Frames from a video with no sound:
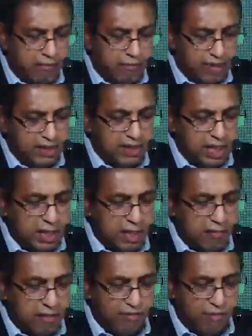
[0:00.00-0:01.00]
first set
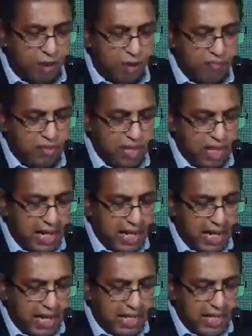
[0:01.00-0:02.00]
of reforms
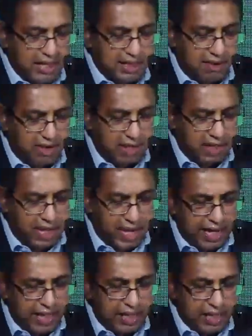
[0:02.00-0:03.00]
in the
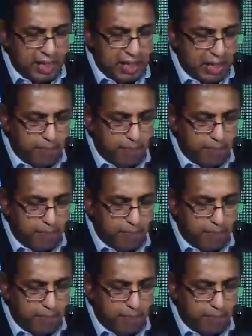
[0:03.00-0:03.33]
78,